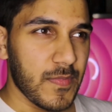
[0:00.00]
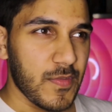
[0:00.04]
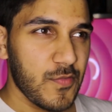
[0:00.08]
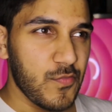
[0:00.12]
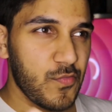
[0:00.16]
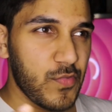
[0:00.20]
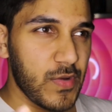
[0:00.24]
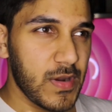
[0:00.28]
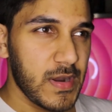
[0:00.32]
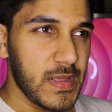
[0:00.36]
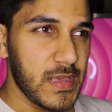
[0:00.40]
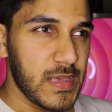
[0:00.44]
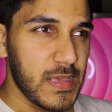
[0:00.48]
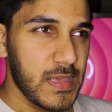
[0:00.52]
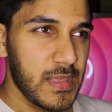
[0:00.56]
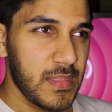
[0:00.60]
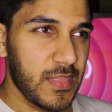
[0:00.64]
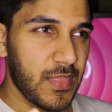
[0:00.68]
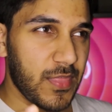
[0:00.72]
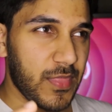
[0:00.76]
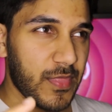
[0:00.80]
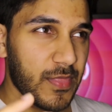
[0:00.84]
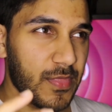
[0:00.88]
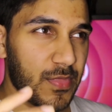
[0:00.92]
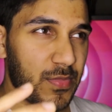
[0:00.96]
really
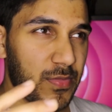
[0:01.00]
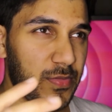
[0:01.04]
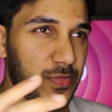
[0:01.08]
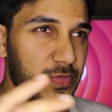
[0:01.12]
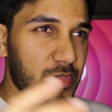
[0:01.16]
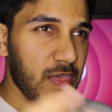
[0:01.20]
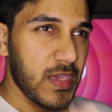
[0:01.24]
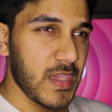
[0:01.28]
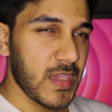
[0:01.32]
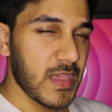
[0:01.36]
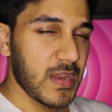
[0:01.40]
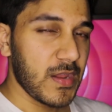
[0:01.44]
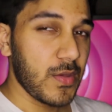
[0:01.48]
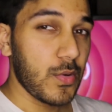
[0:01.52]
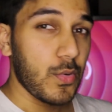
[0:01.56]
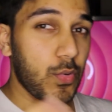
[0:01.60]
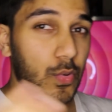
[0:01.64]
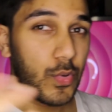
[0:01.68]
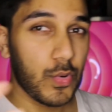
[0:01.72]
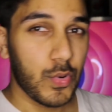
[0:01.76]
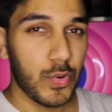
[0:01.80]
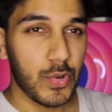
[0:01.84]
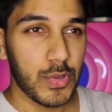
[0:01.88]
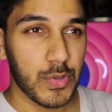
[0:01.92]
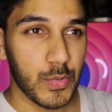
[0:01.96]
thinking it
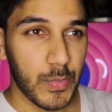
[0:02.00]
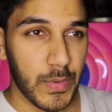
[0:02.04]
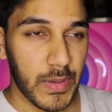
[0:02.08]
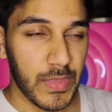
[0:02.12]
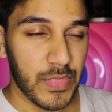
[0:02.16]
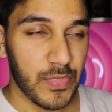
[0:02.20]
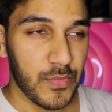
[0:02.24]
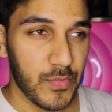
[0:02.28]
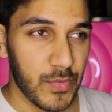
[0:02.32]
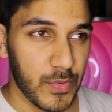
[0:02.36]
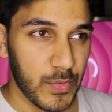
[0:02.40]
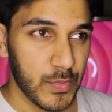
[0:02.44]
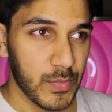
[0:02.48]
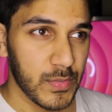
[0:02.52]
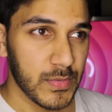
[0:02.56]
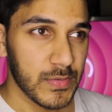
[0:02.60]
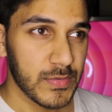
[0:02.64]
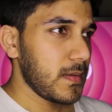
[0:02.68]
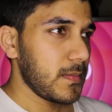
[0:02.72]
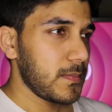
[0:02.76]
all the way through.